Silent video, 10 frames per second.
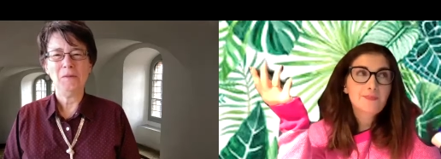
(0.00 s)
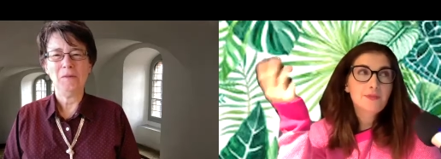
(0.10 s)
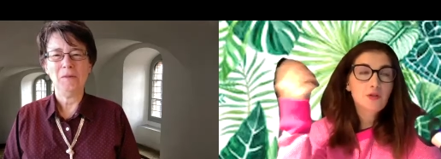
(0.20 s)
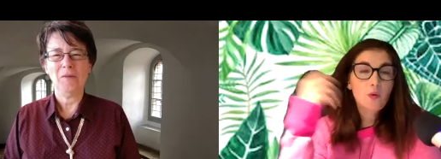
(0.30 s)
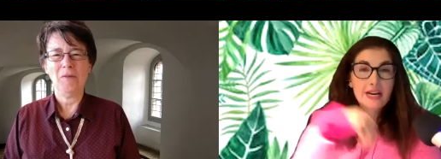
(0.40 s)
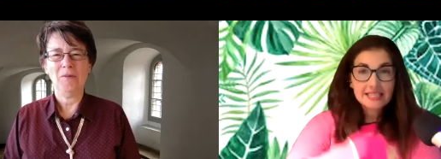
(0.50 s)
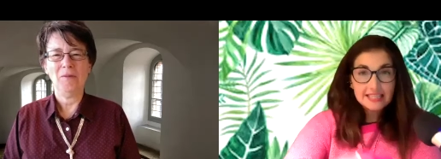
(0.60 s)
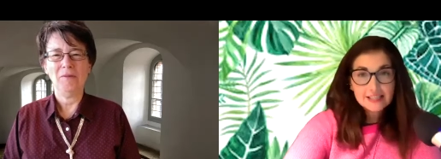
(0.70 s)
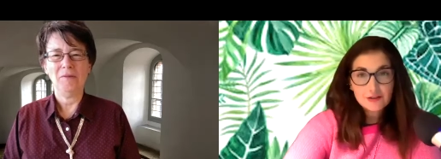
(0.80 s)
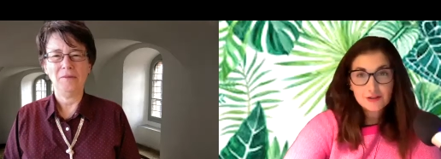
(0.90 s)

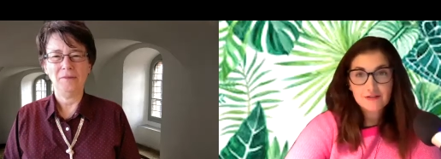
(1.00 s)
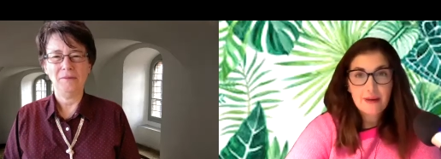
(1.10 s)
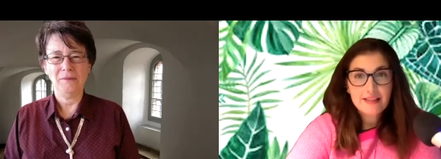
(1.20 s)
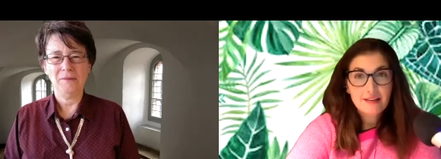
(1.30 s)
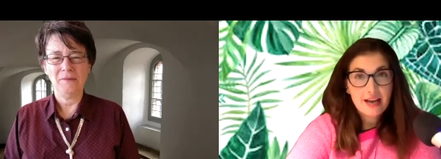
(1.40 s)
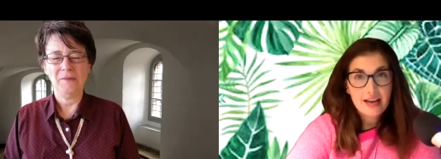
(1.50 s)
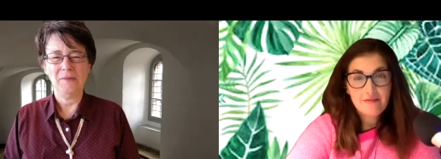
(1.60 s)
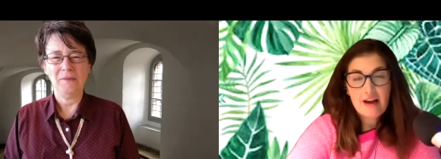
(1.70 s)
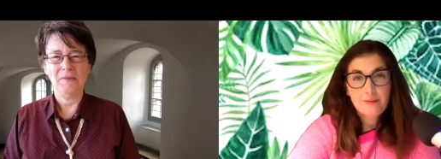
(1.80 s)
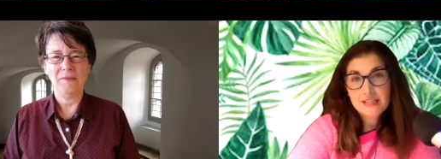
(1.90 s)
Speaker 1: 26 years of my life,
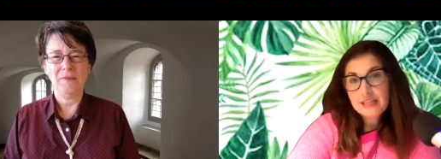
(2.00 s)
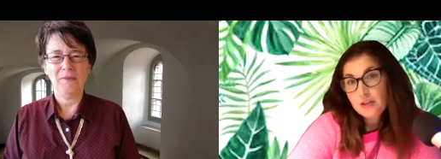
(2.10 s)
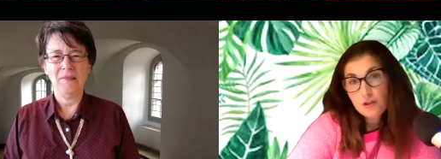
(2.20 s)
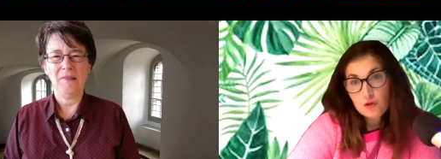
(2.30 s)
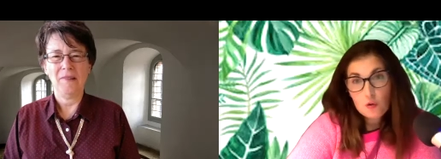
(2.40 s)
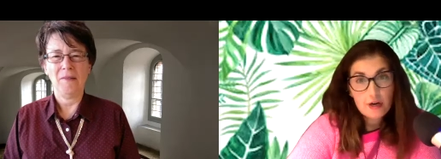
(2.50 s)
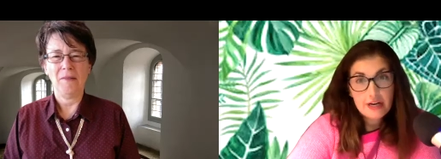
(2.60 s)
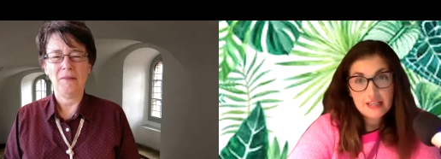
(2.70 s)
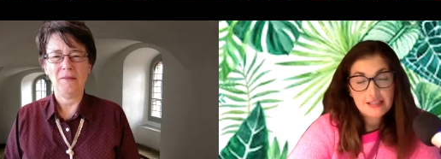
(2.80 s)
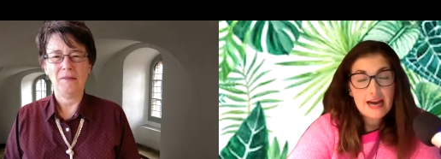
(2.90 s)
I was
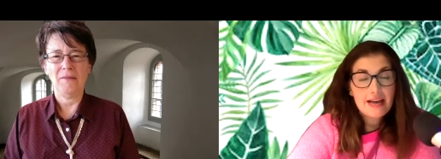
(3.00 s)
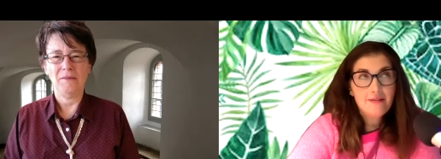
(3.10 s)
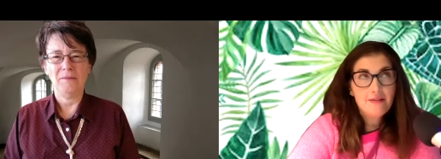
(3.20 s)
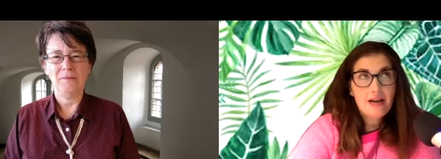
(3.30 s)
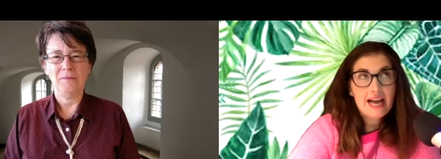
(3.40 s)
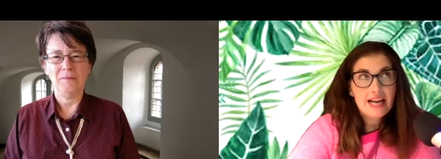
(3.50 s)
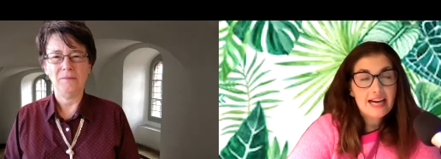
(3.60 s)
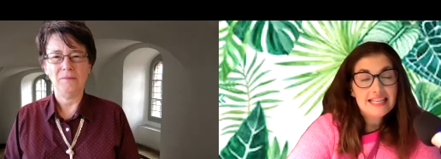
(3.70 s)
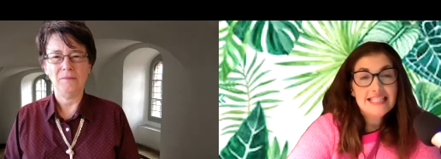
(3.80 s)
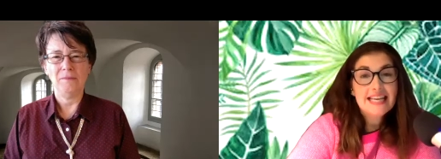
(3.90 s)
I
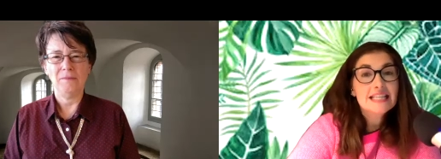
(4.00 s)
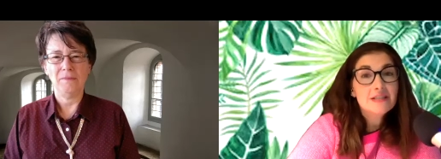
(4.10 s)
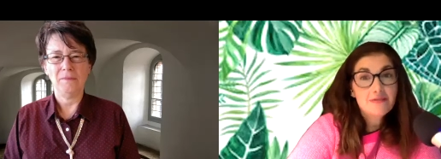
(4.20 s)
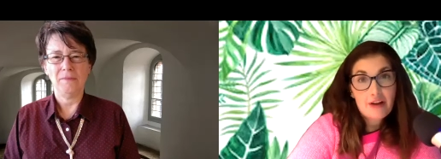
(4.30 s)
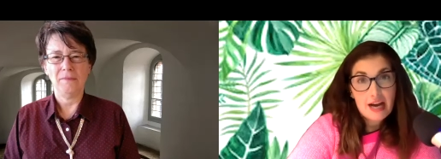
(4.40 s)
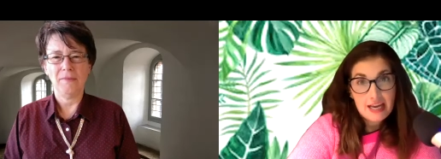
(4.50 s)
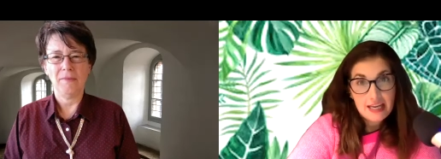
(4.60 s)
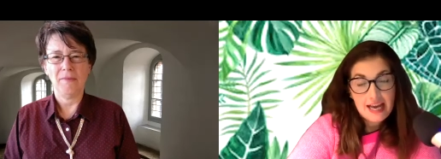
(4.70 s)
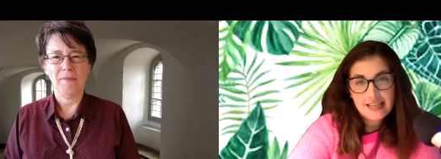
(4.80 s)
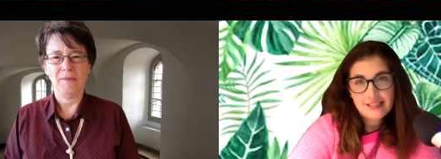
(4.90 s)
identified
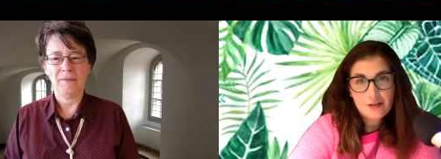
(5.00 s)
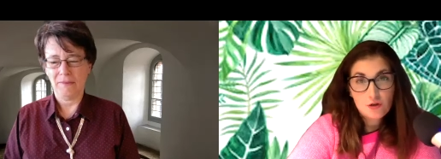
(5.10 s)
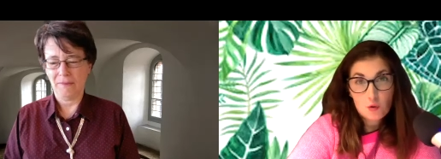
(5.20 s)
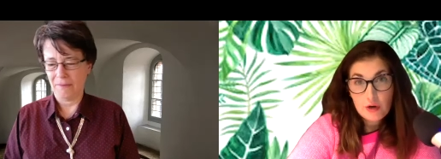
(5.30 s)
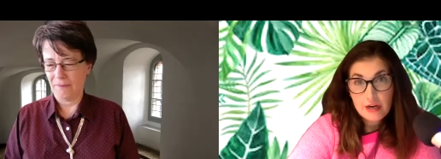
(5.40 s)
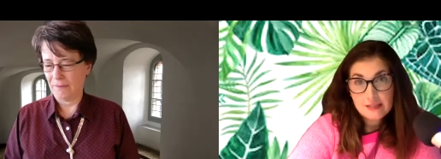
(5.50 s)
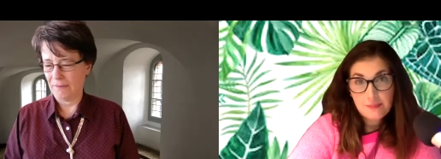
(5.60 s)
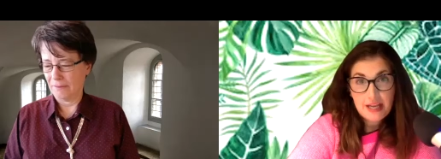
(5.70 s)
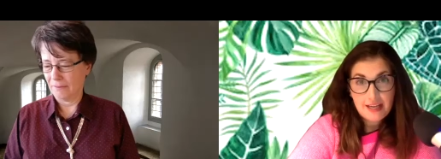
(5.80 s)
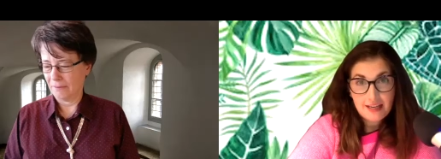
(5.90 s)
as a notorious
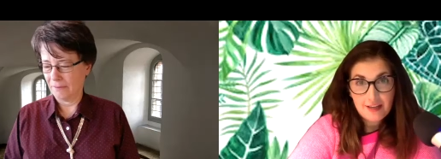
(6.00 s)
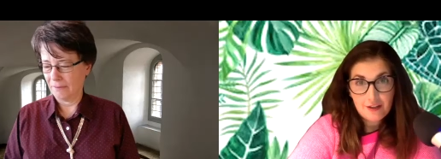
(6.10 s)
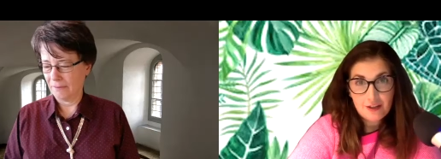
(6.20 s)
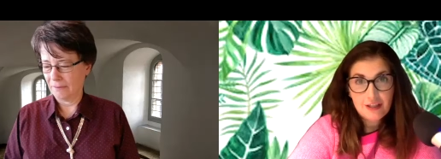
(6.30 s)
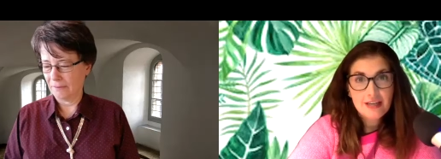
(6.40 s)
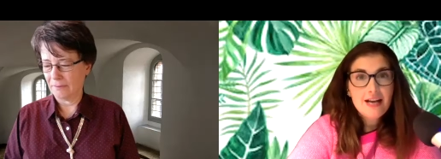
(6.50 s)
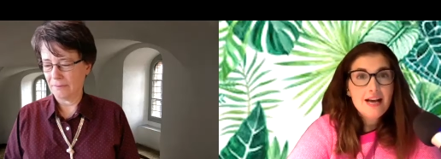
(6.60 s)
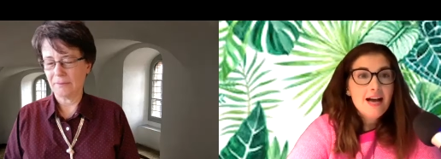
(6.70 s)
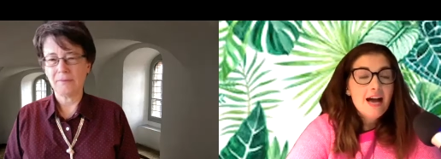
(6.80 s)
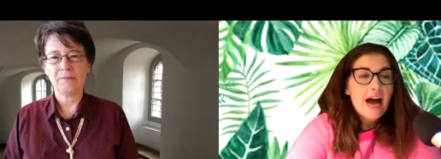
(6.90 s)
plant killer.
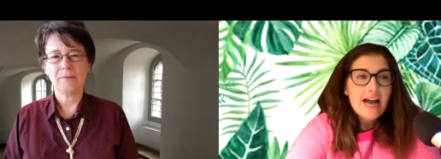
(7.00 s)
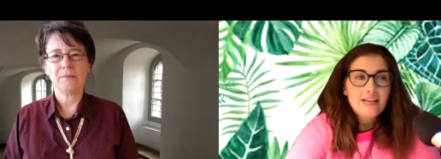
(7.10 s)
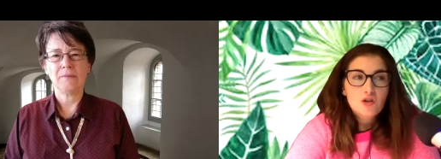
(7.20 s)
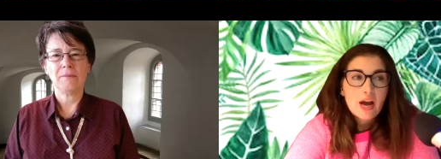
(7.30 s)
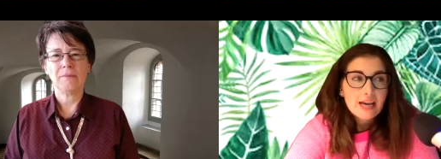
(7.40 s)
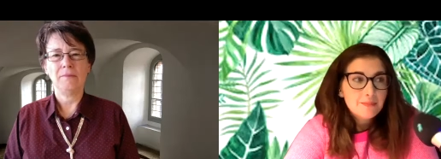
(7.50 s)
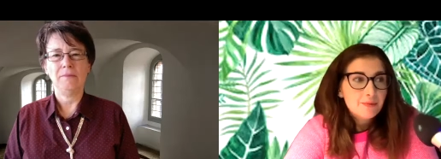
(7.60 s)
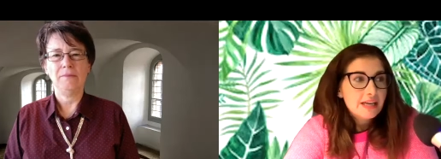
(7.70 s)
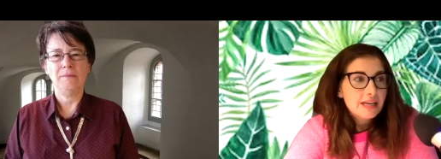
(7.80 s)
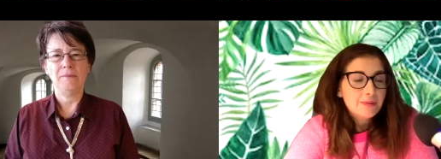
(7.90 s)
I tried
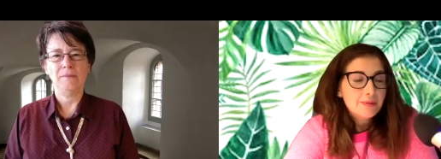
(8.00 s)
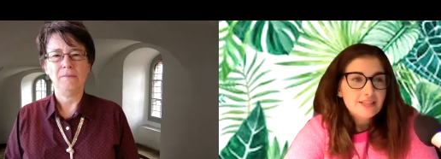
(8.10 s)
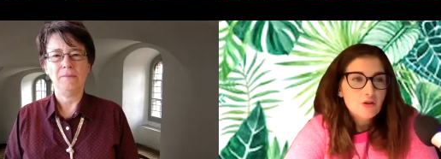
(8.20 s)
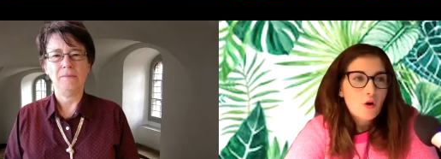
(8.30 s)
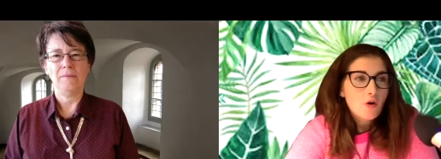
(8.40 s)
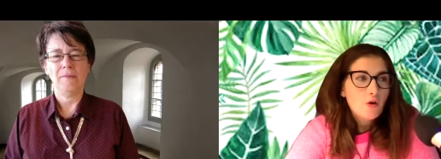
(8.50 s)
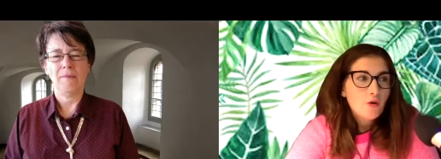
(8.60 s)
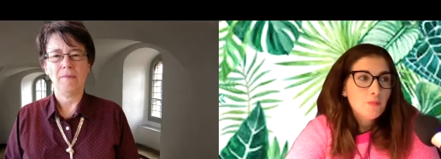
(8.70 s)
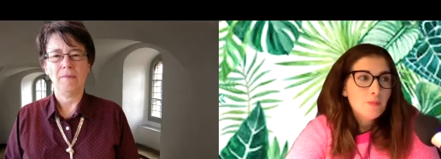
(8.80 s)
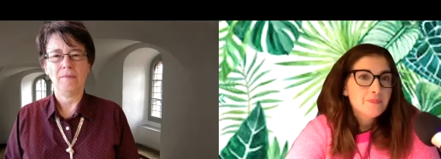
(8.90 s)
bringing plants
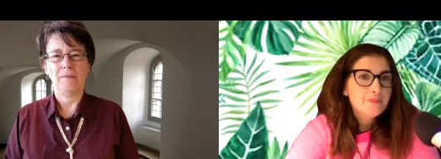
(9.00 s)
home,